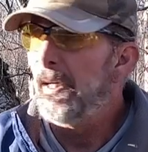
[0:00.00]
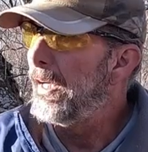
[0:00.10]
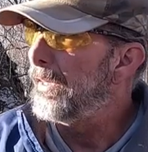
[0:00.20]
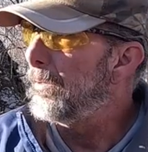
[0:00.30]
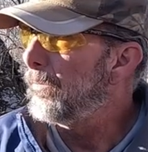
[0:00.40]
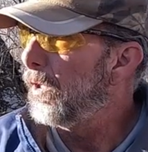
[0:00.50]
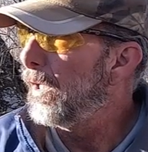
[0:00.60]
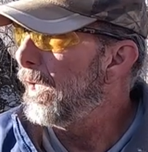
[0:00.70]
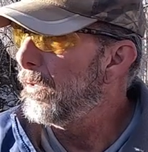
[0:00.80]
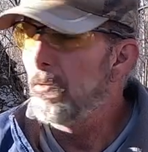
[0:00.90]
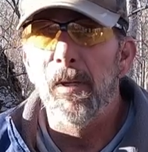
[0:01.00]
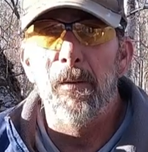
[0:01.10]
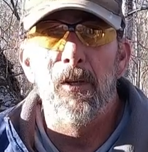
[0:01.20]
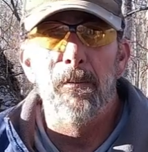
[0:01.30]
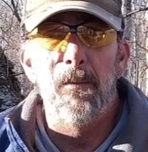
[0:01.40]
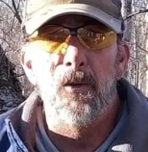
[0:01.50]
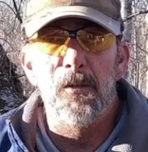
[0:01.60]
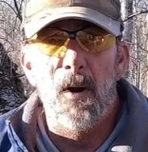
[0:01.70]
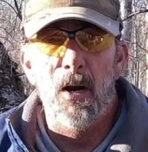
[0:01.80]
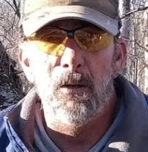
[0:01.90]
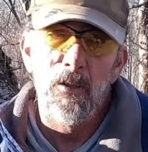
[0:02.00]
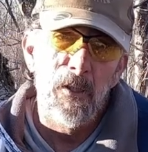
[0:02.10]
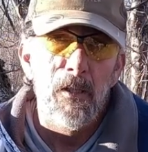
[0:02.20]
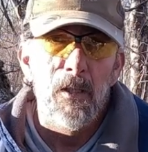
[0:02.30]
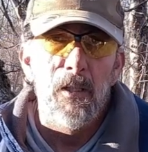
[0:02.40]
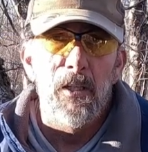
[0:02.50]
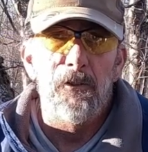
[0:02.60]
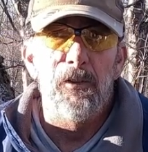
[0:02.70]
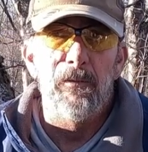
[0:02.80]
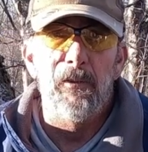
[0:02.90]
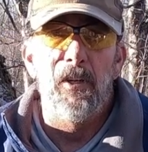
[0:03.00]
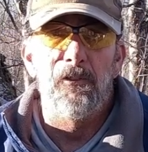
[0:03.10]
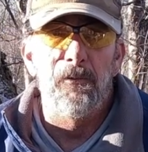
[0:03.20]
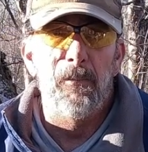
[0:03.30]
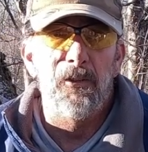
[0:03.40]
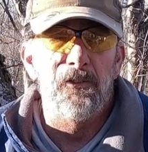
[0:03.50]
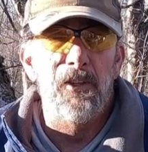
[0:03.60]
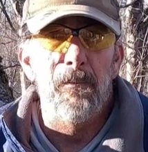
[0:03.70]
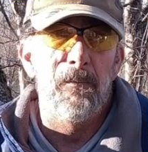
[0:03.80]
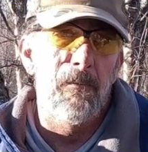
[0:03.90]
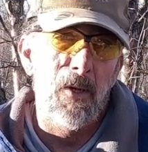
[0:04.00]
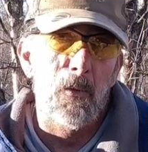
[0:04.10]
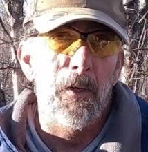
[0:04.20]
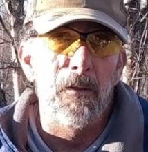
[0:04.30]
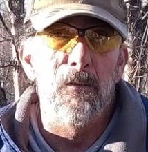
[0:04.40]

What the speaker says: and then we'll play with it a little bit more tomorrow and see if it does about the same amount of work,